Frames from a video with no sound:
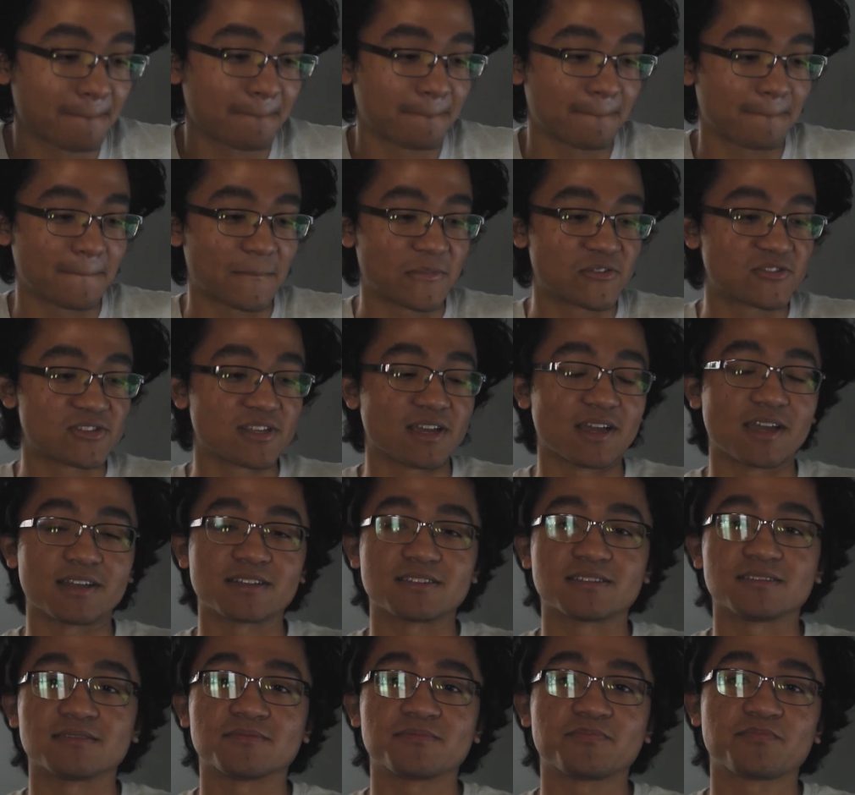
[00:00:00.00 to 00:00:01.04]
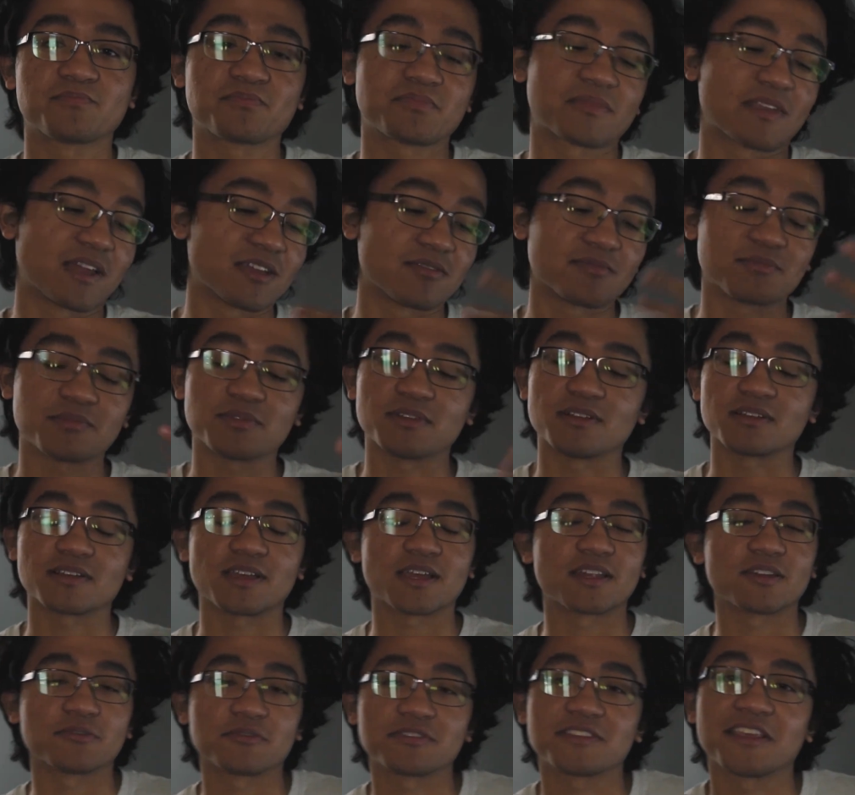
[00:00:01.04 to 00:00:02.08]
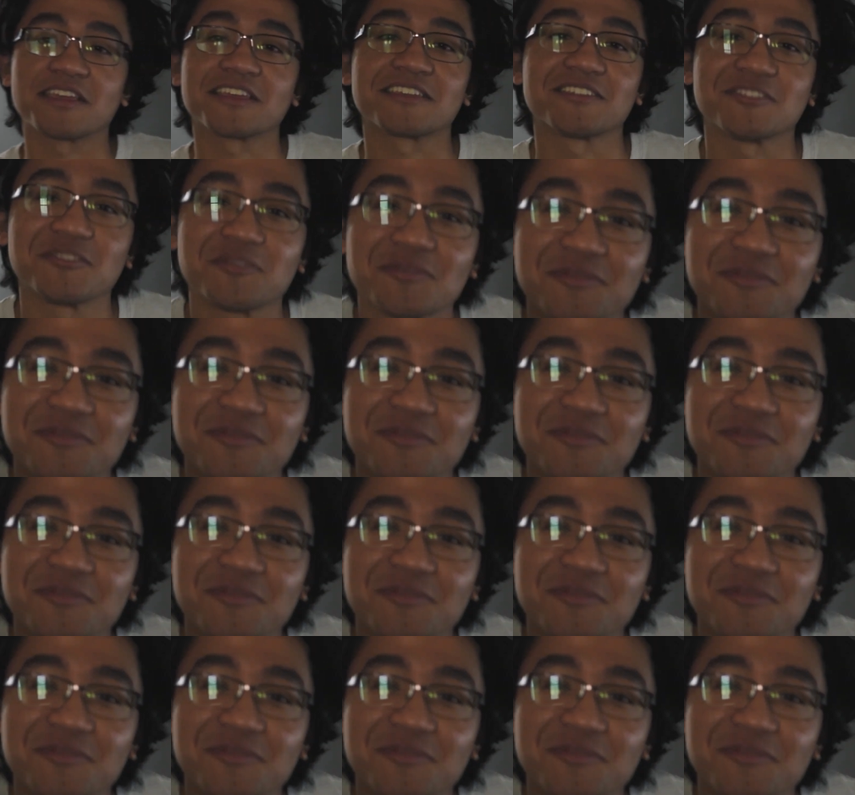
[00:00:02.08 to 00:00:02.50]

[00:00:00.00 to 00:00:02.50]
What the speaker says: You see, I unplugged. Anyway, thank you.